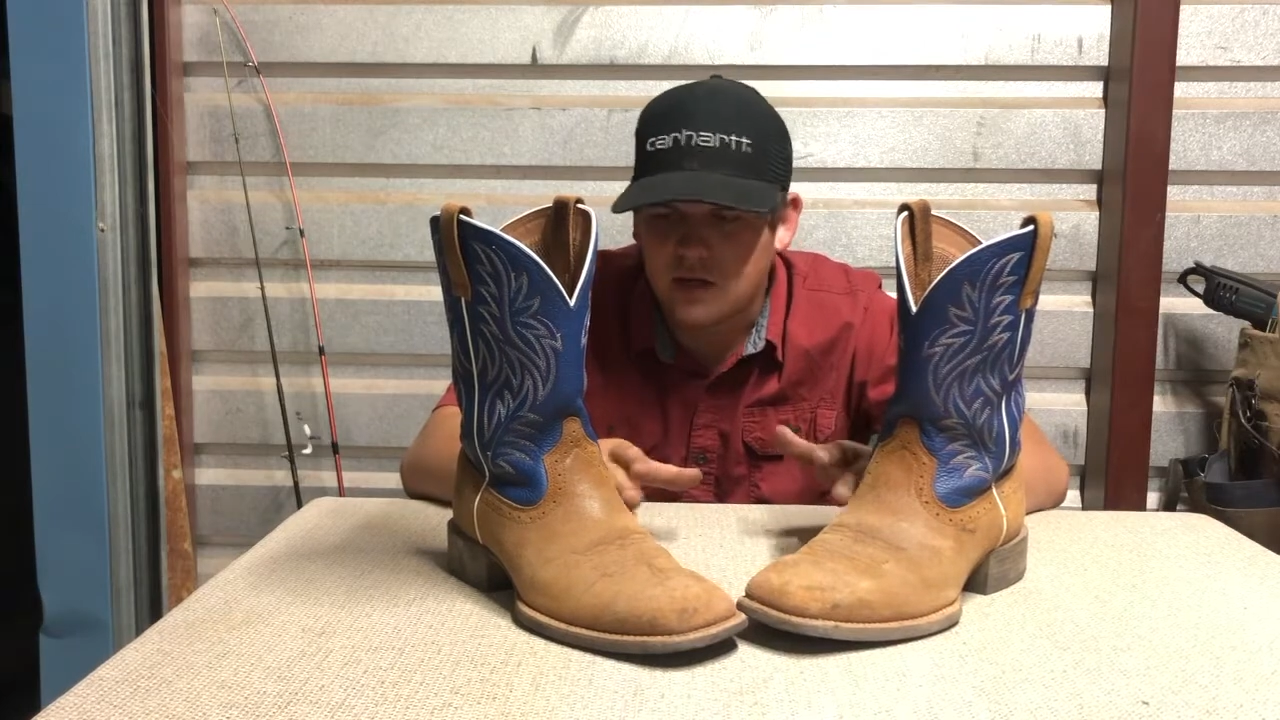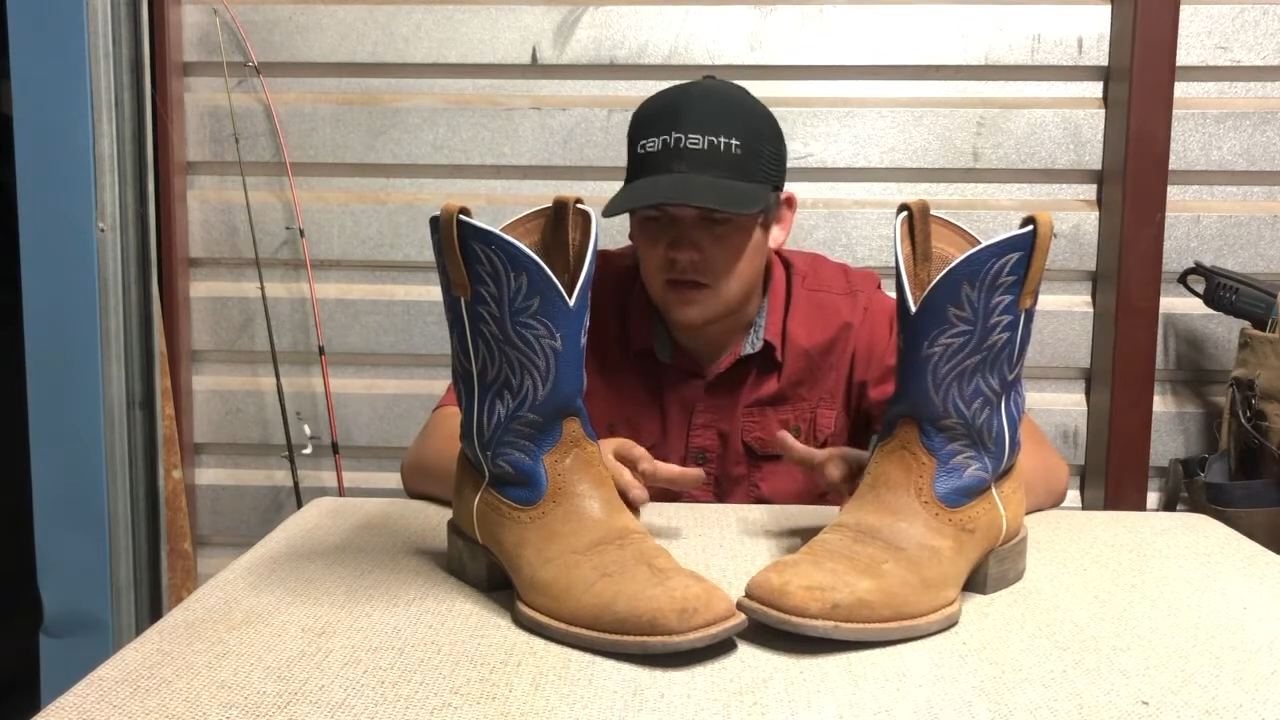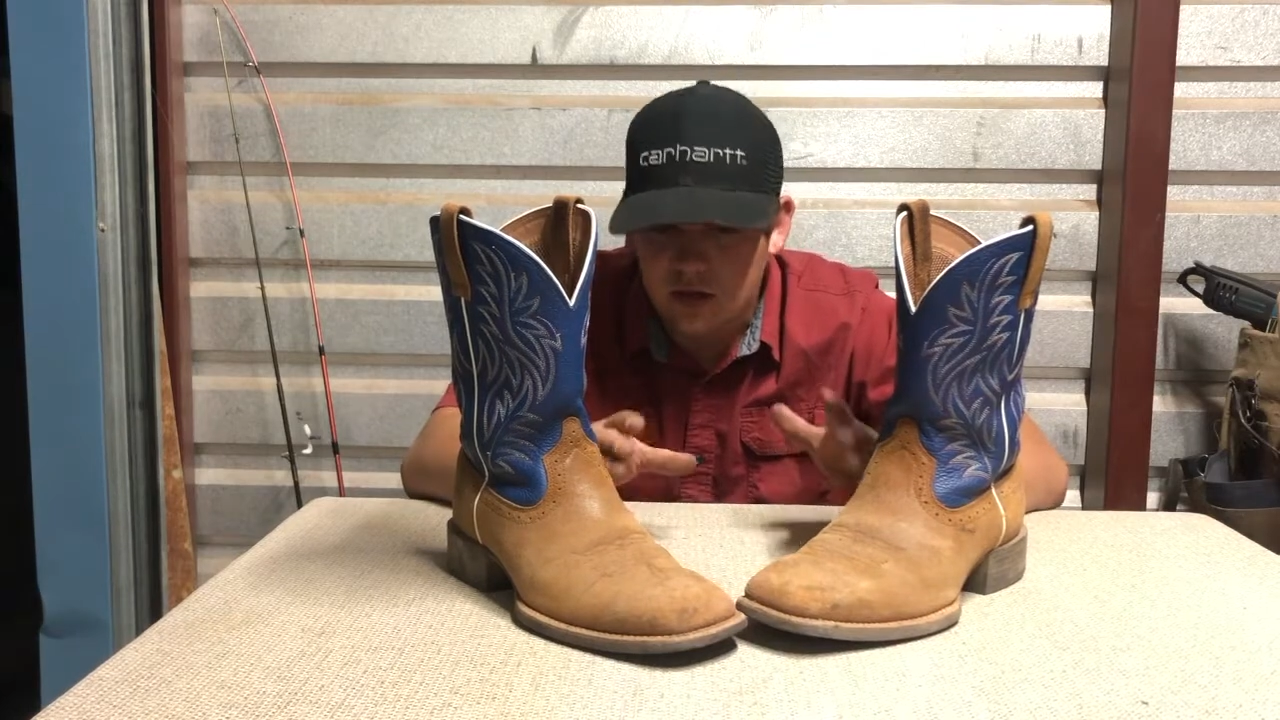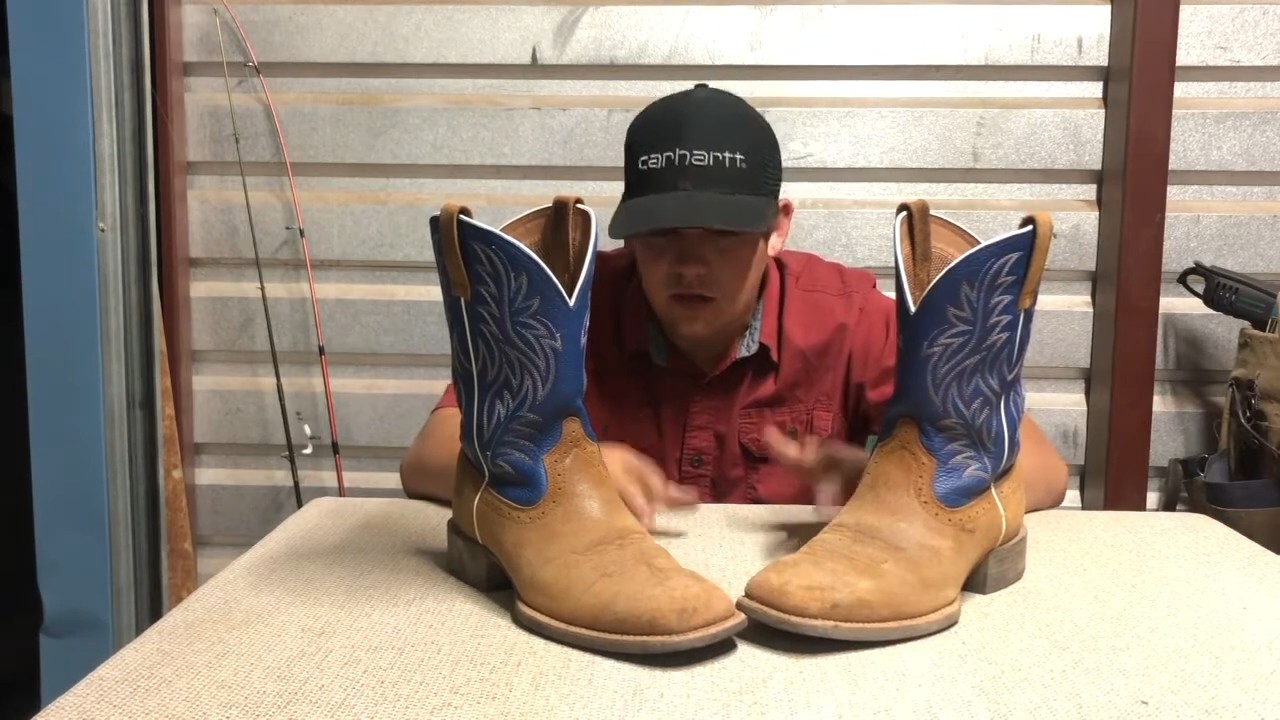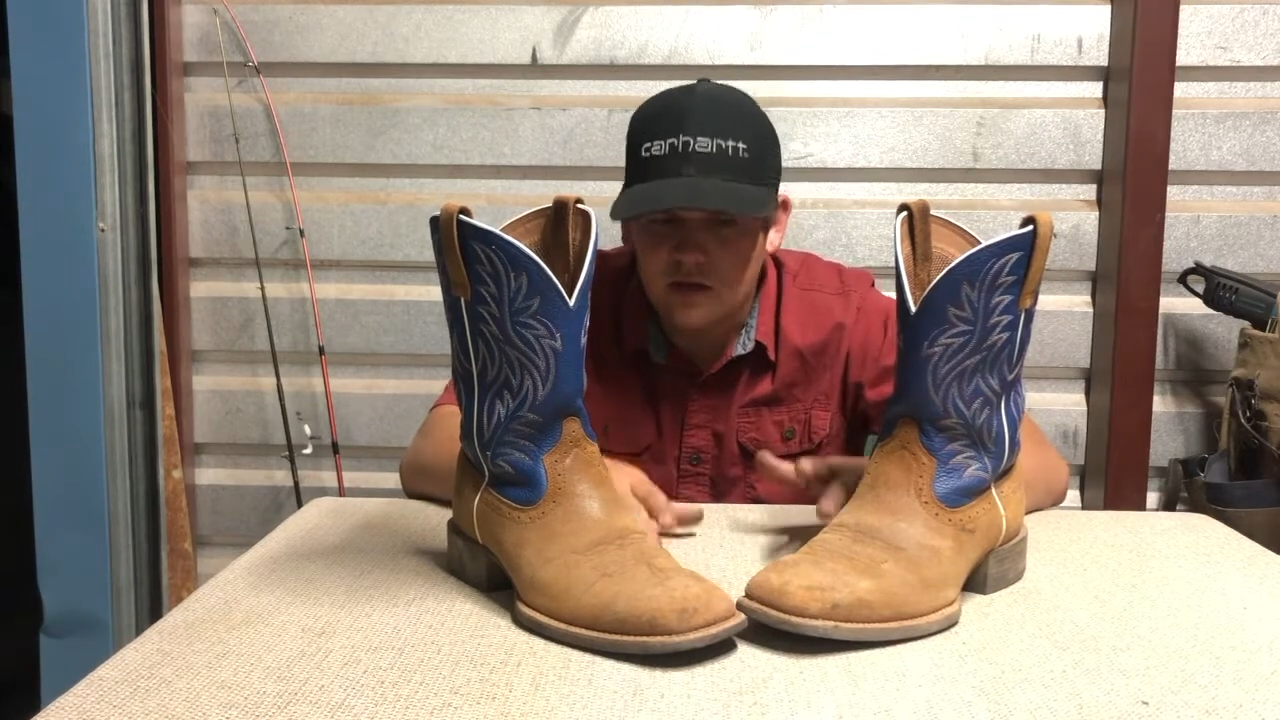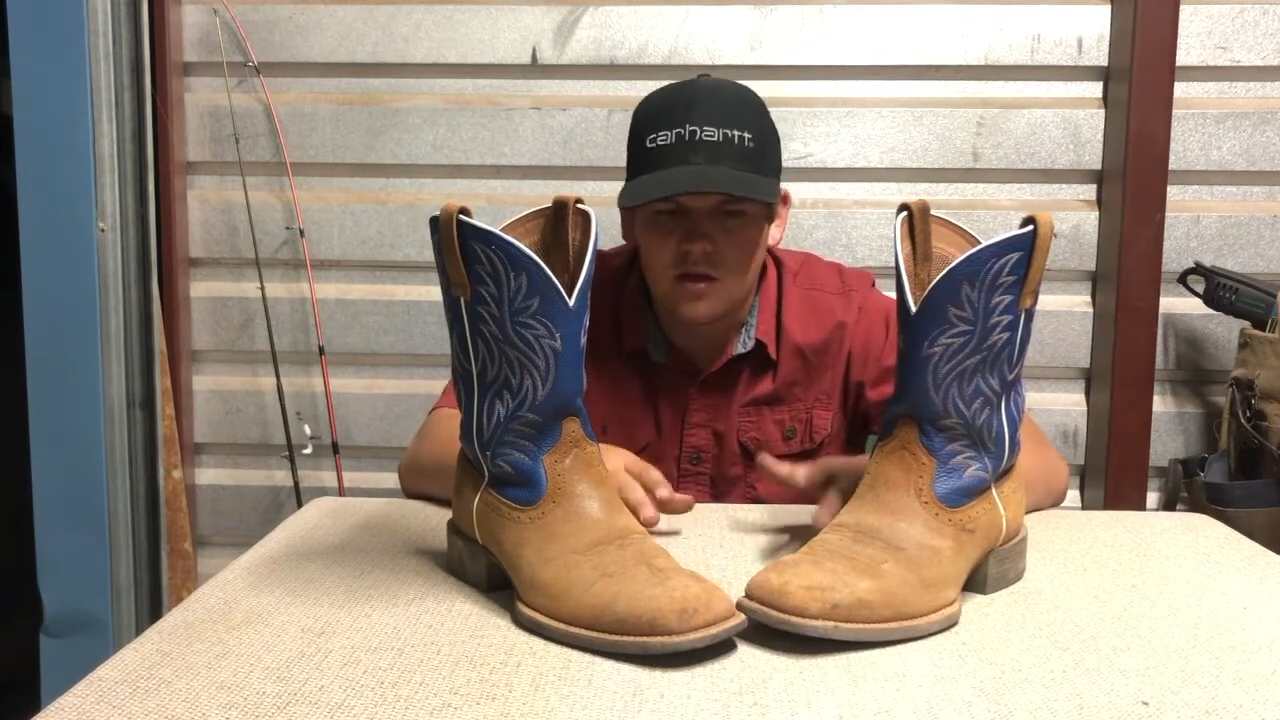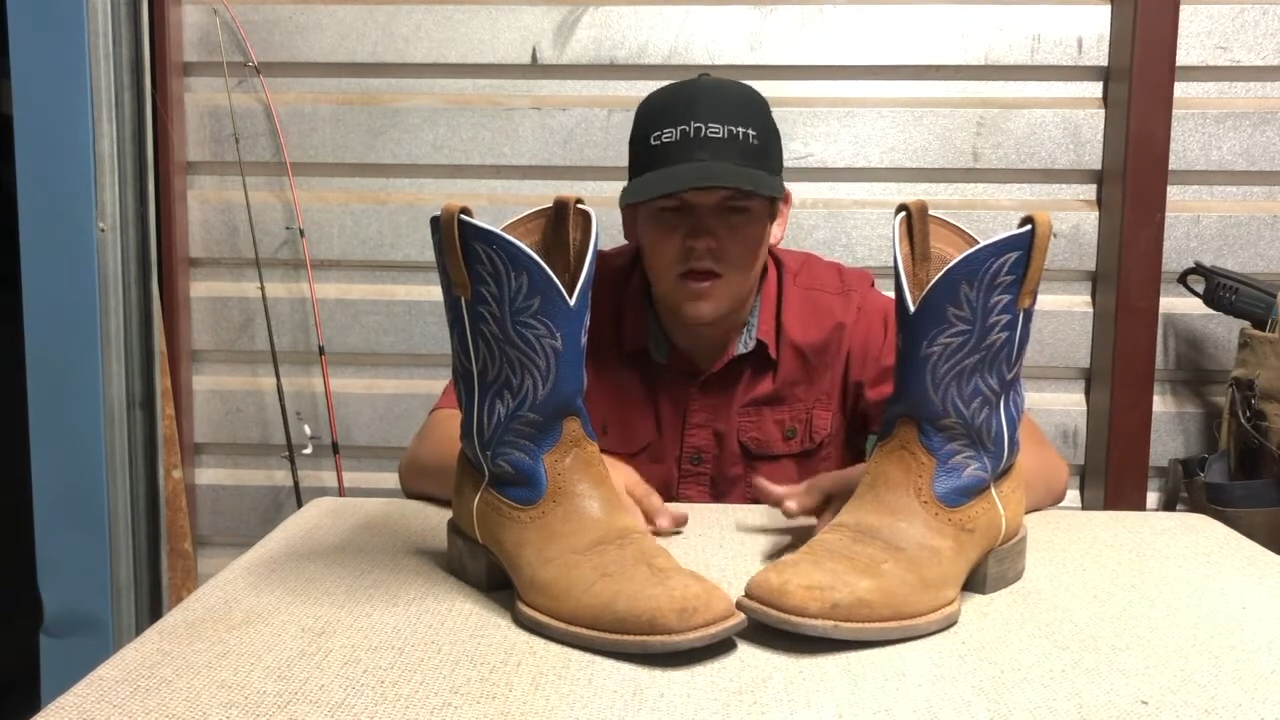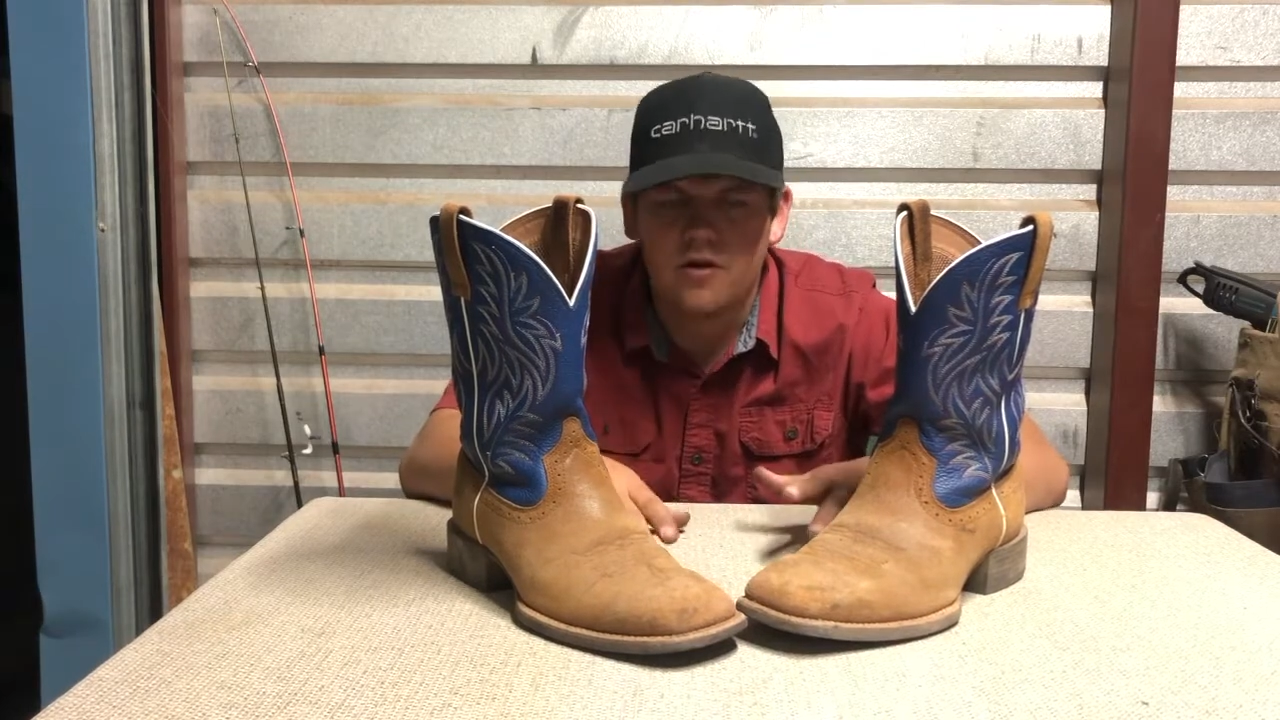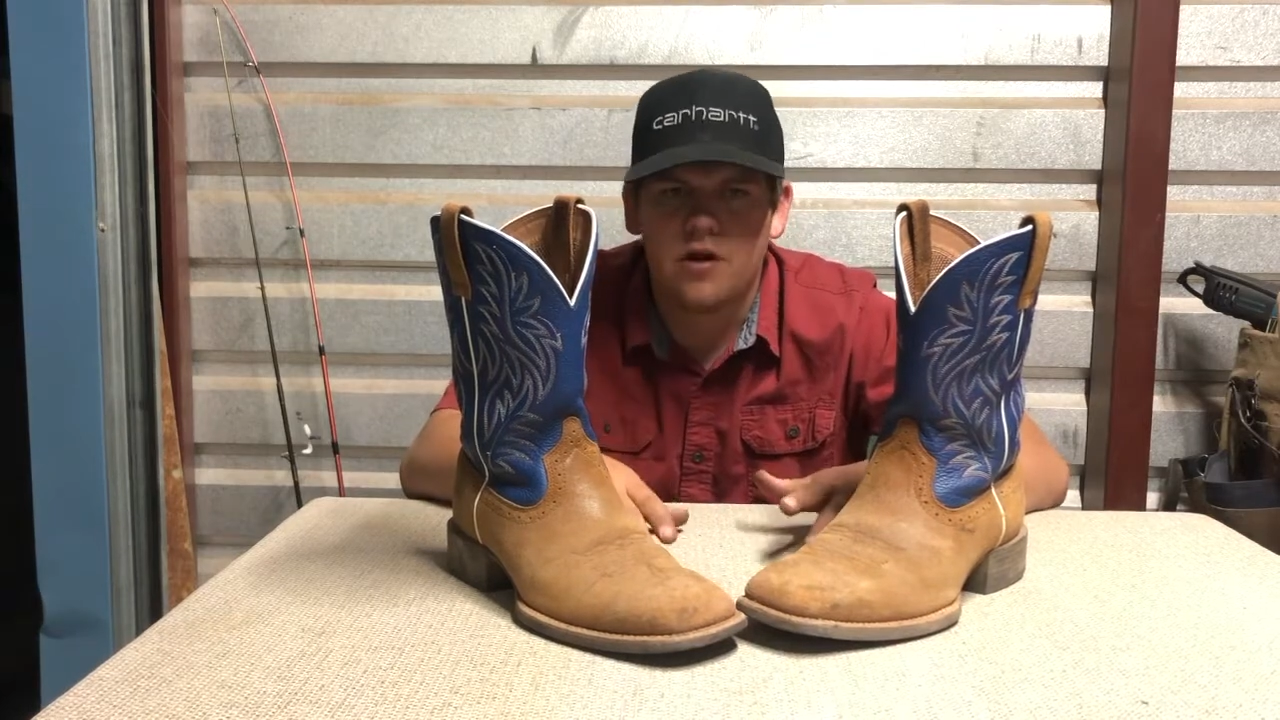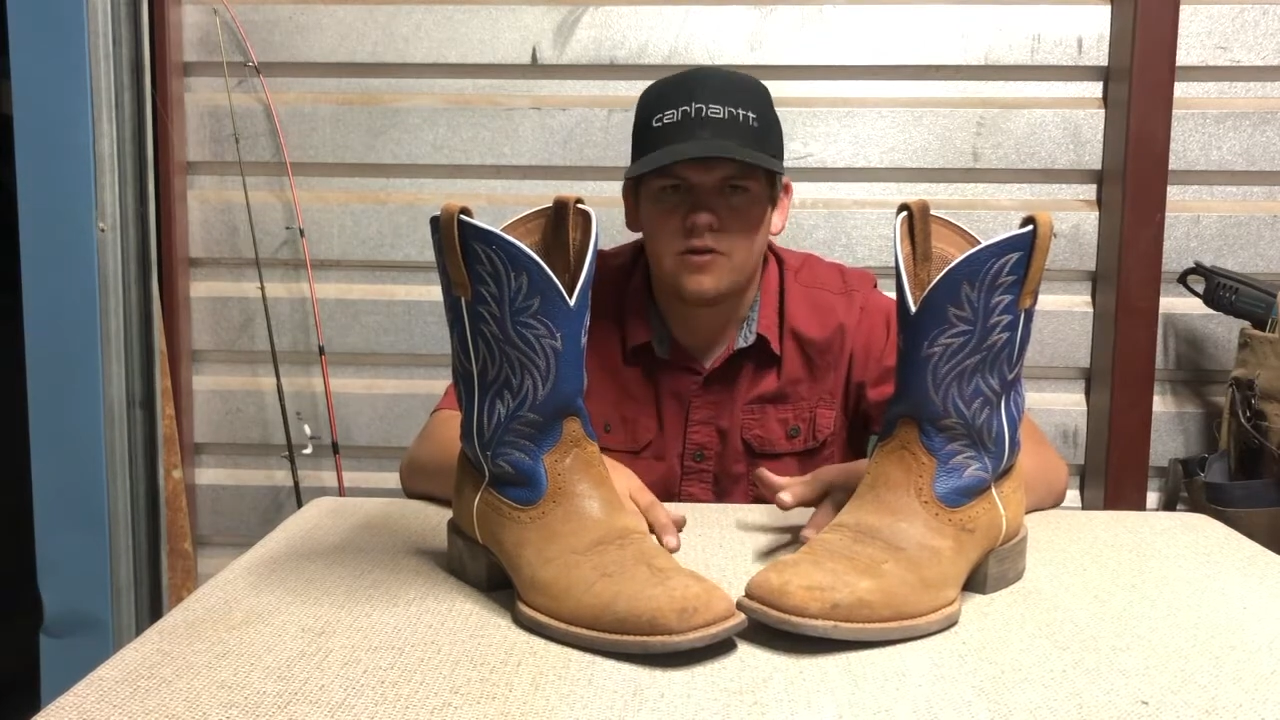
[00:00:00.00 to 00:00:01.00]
get the leather